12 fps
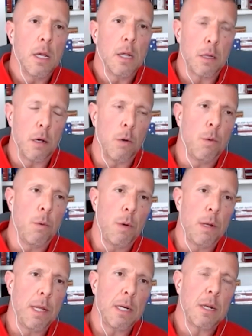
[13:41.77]
So
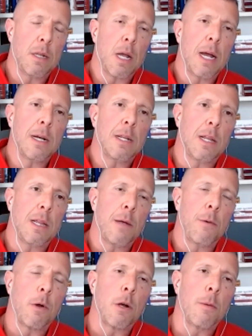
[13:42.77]
when they decided that they
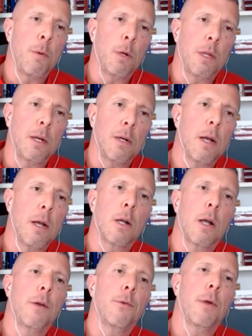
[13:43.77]
were going to put the entire
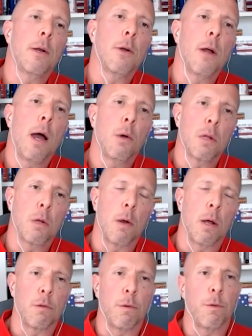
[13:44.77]
country under house
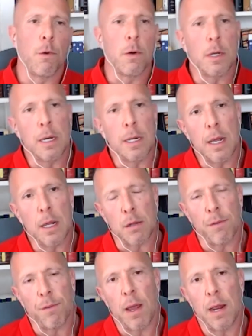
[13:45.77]
arrest for 14 days to
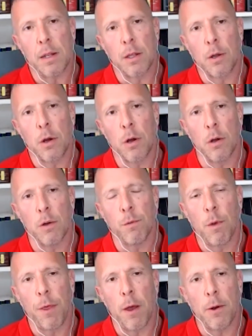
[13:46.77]
flatten the curve
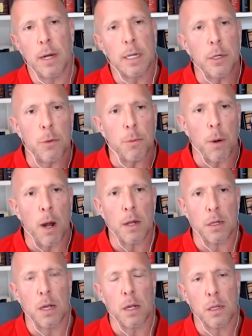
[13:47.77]
without any due
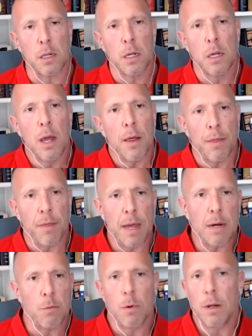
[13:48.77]
process,
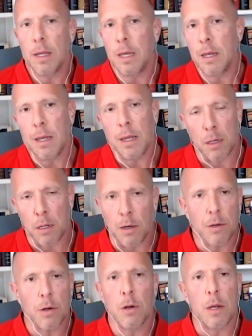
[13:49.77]
that really, as an
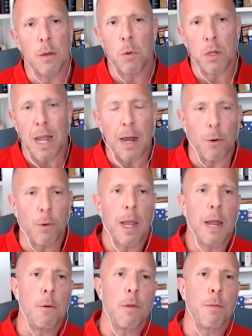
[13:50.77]
attorney, was not
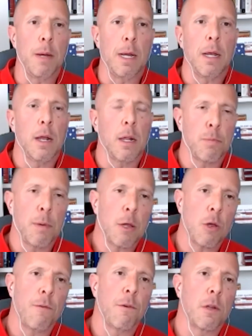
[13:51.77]
okay with me,
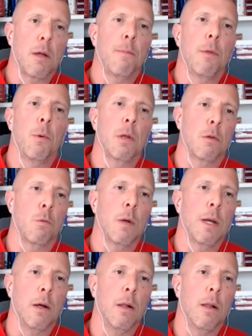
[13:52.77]
especially for something that wasn't
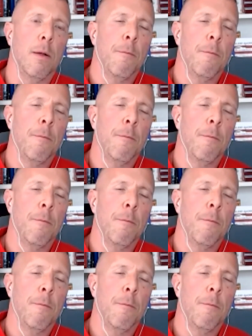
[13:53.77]
real.